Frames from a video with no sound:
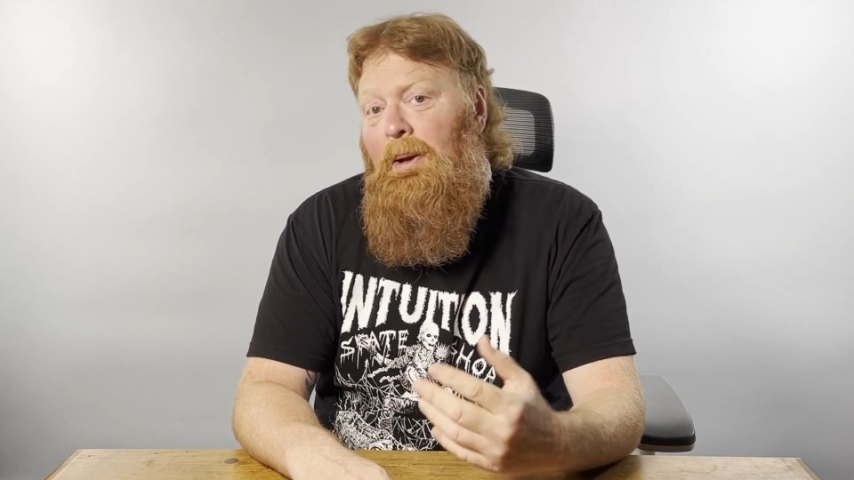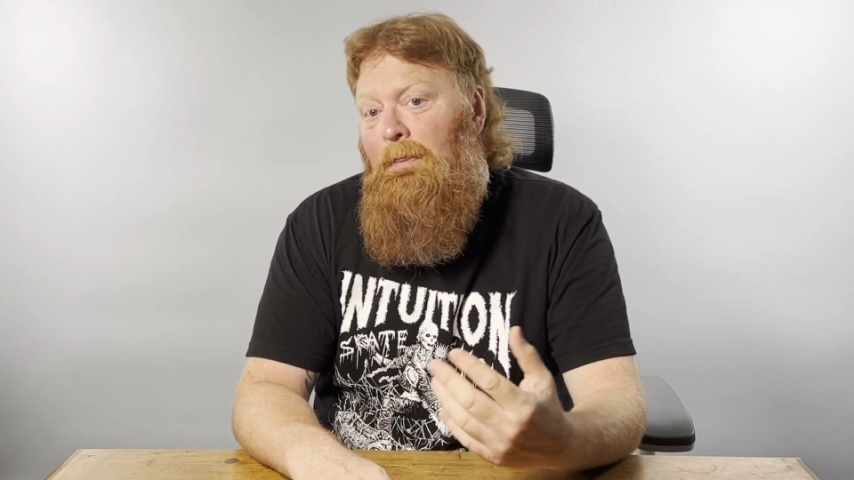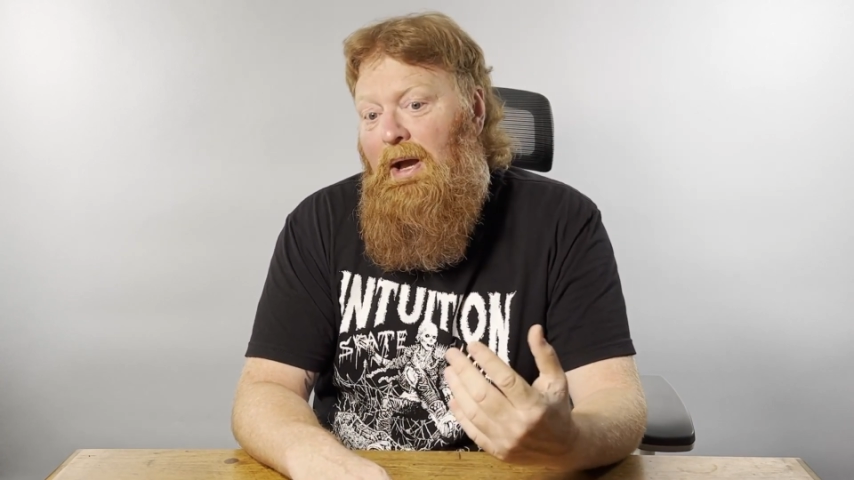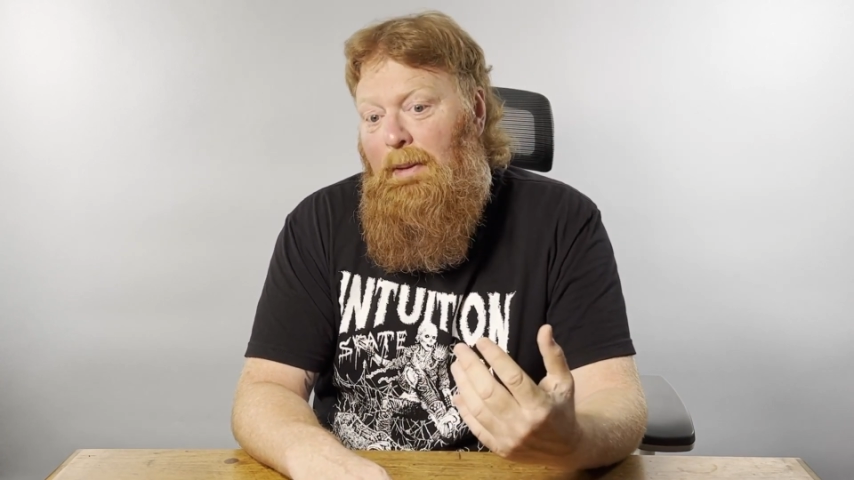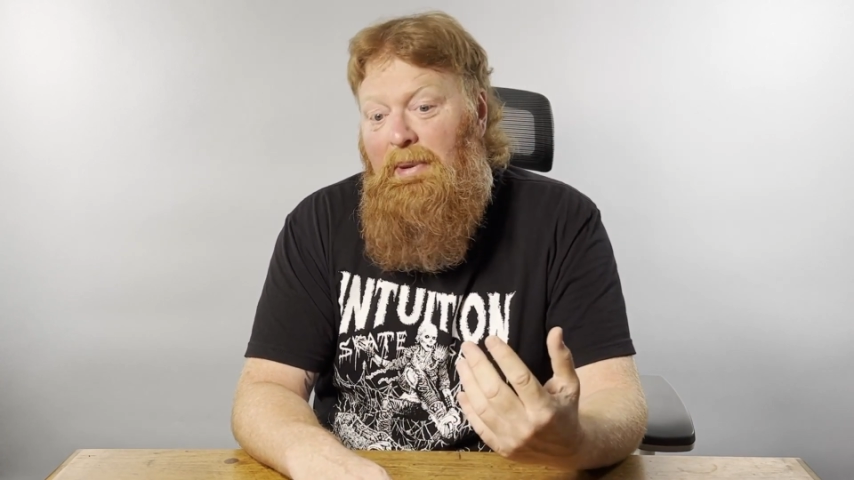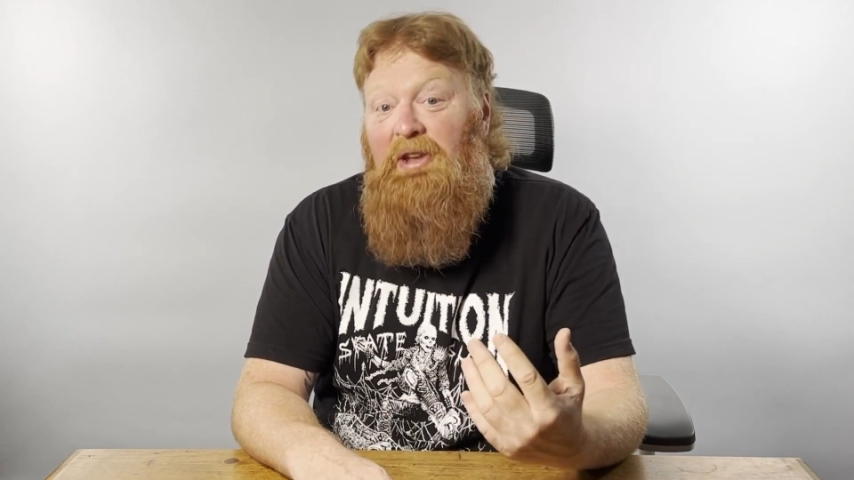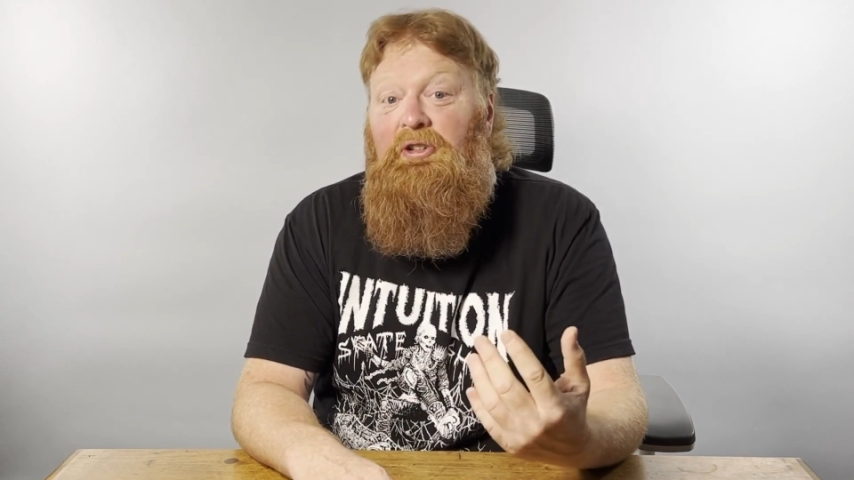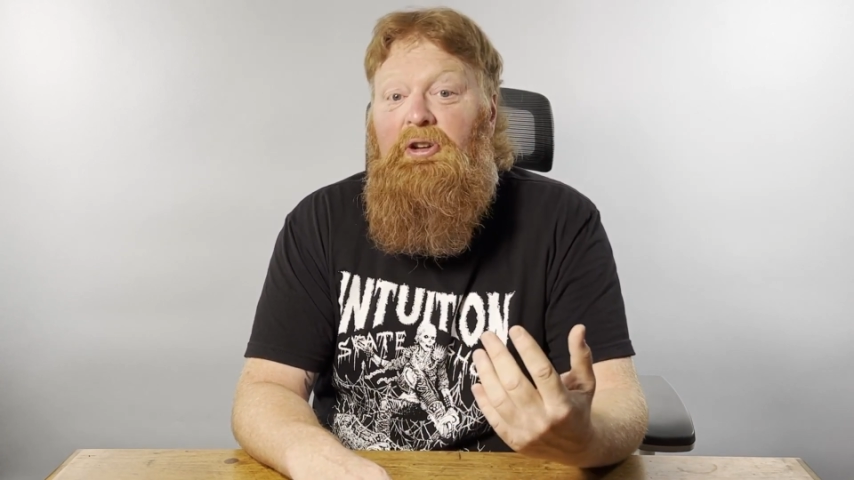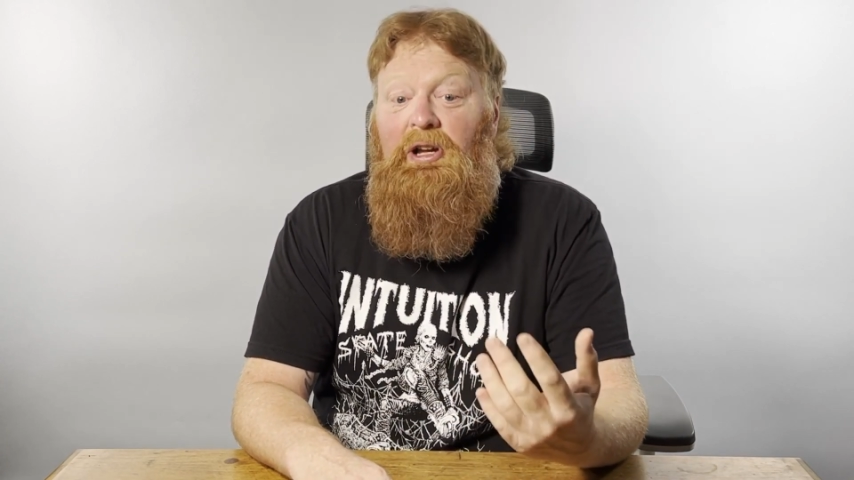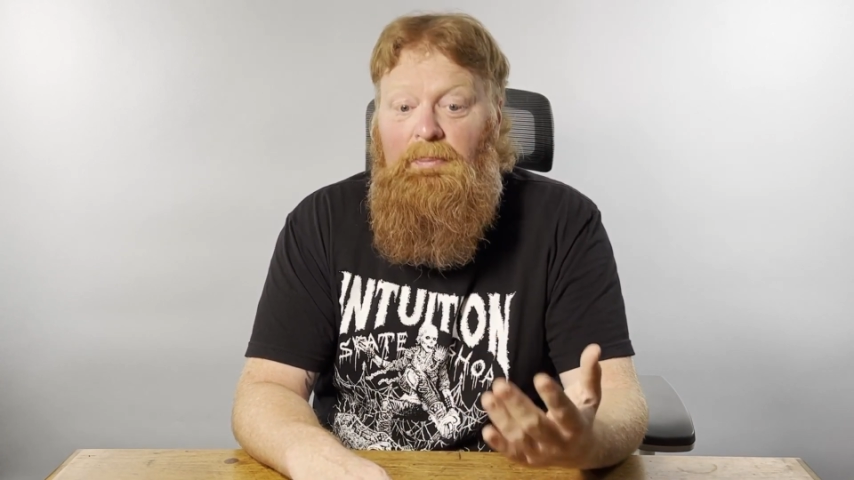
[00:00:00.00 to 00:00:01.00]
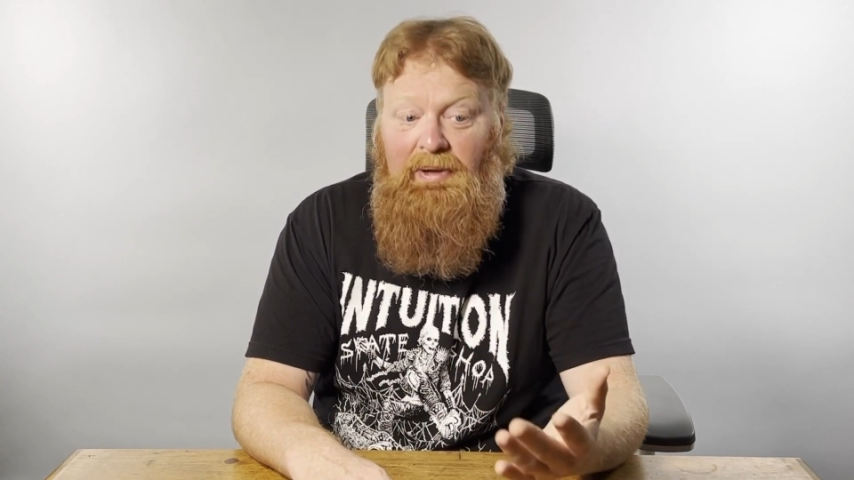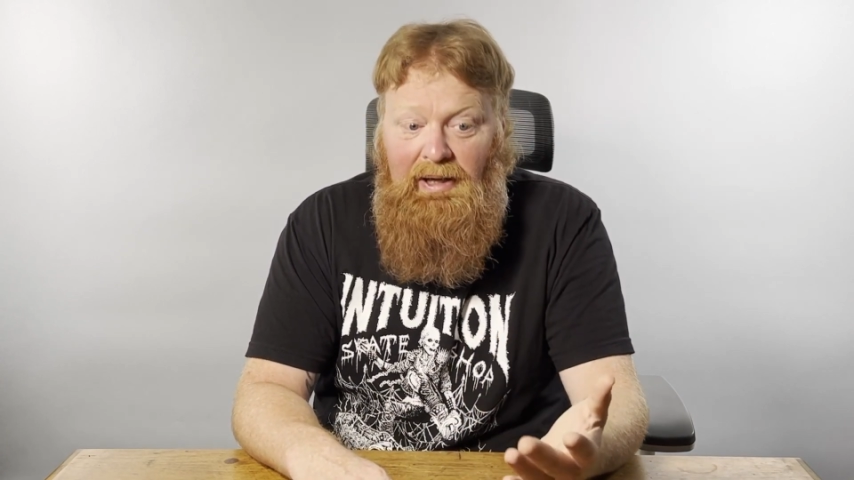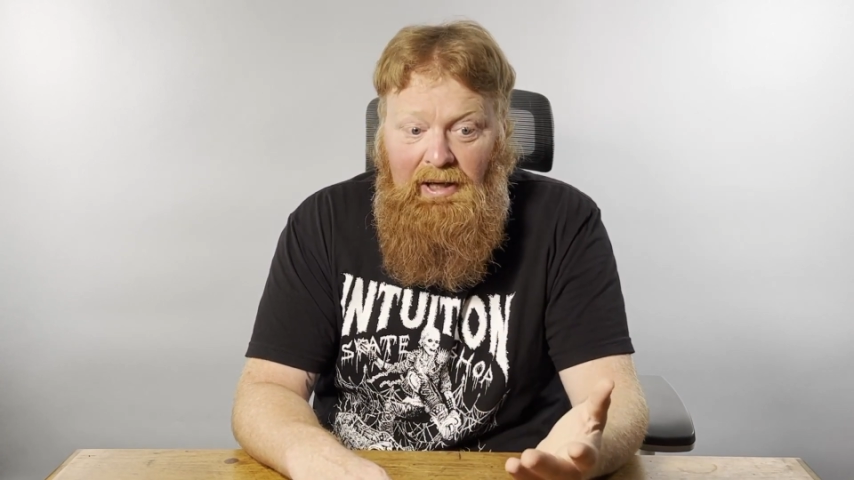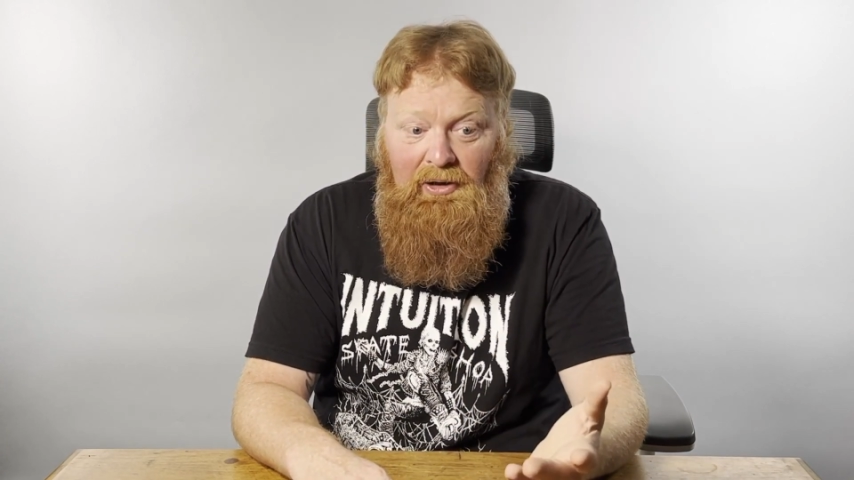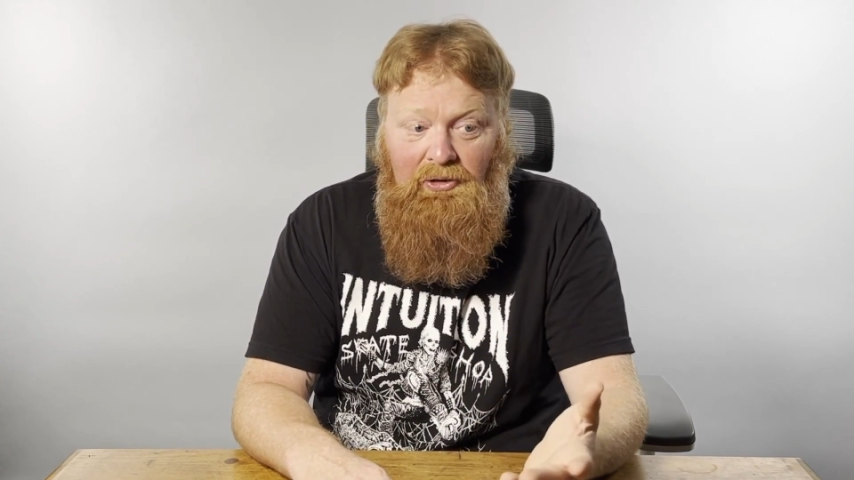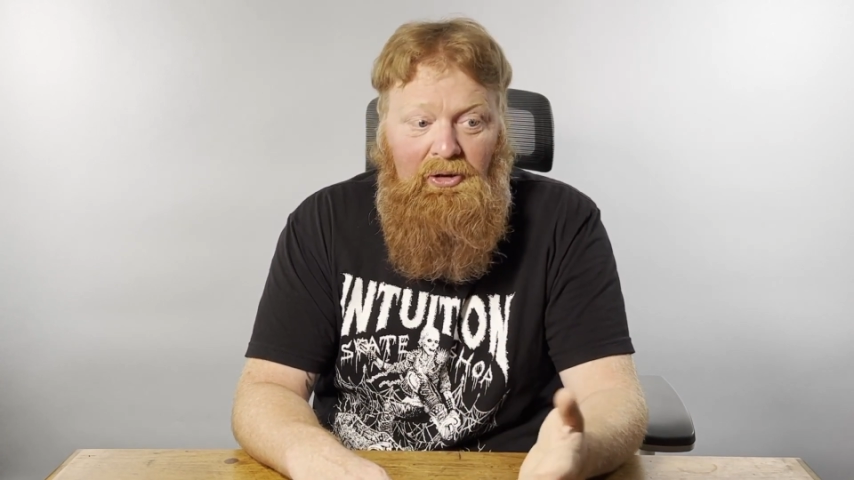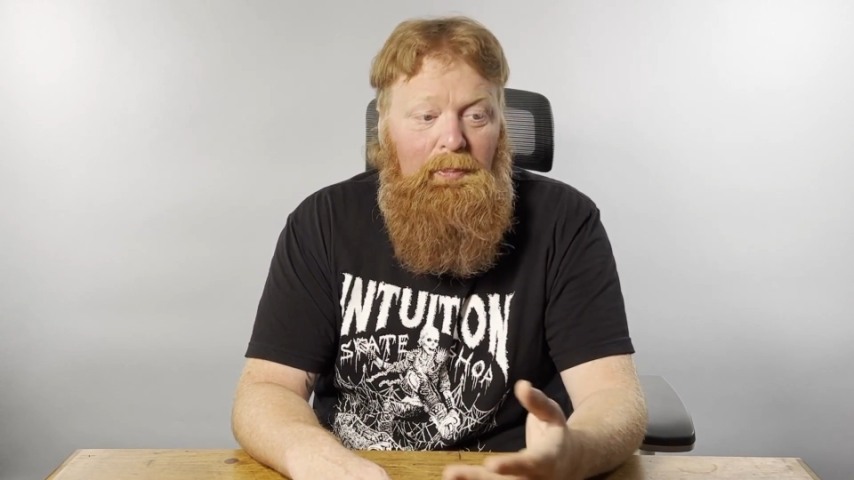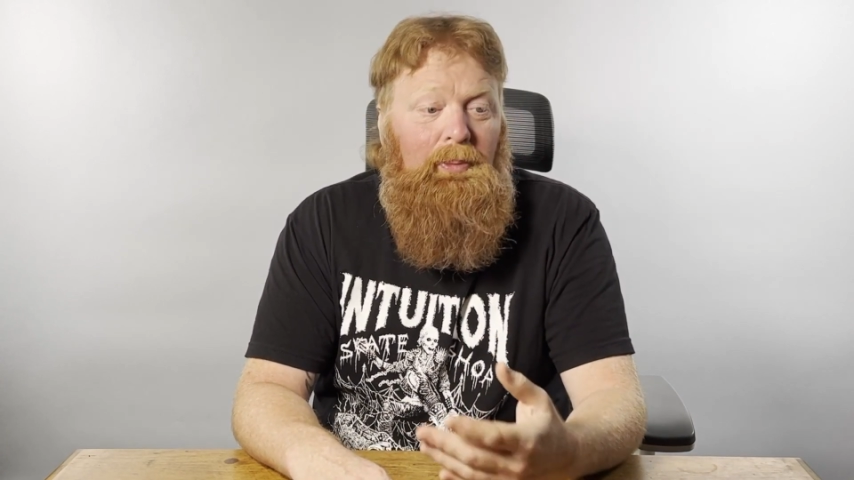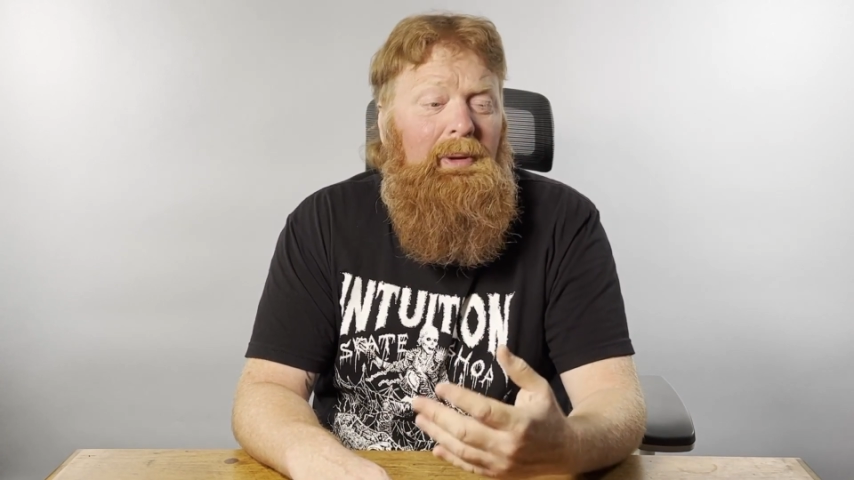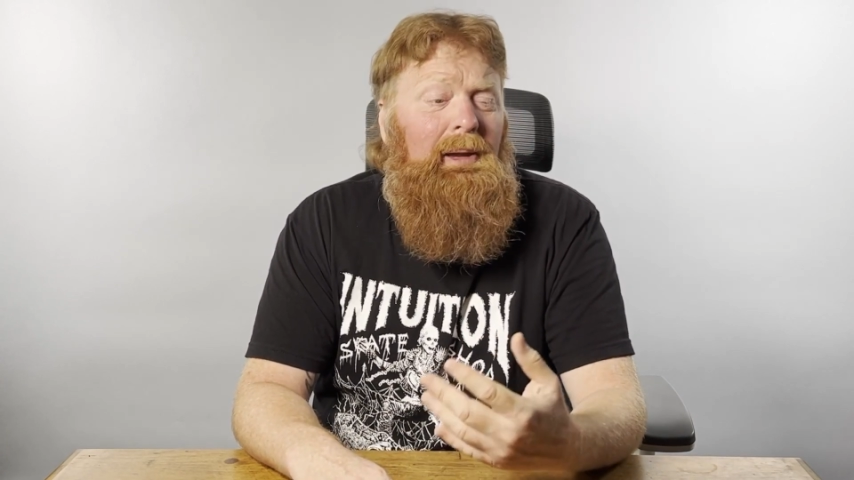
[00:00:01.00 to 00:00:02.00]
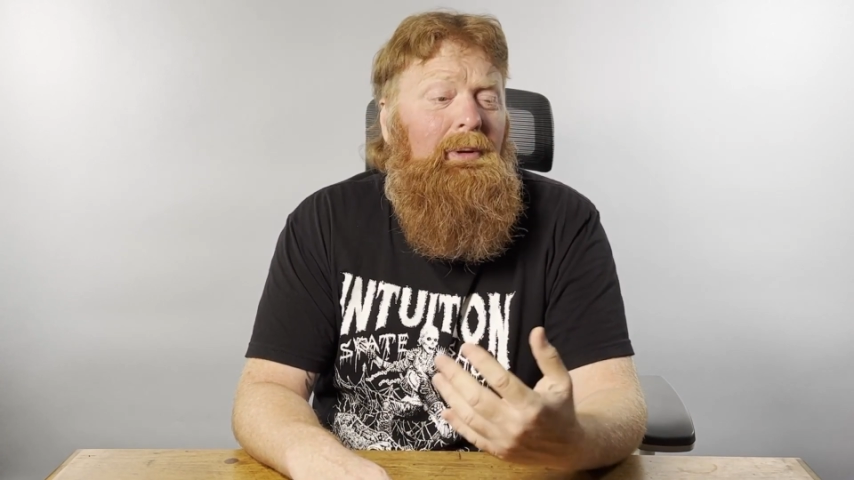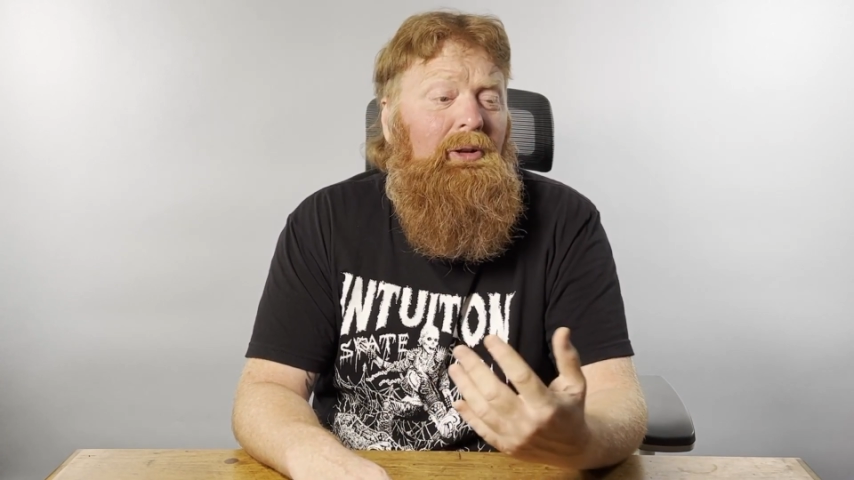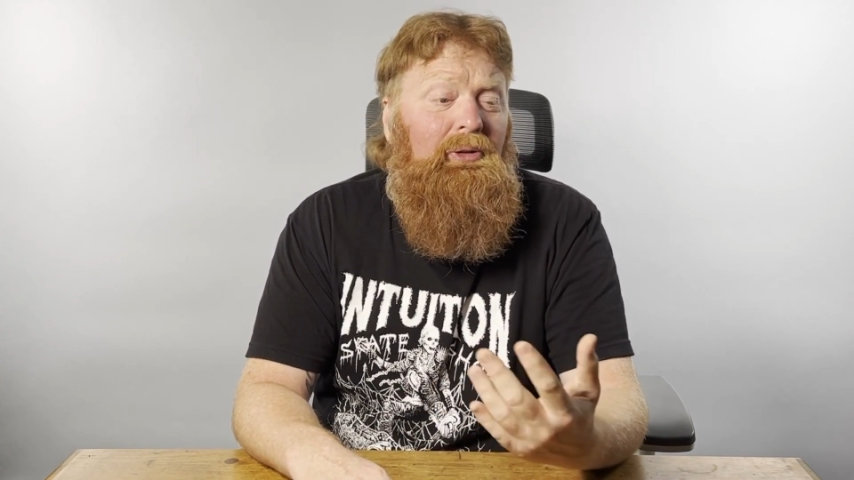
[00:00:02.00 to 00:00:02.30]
my Patreon page, a PayPal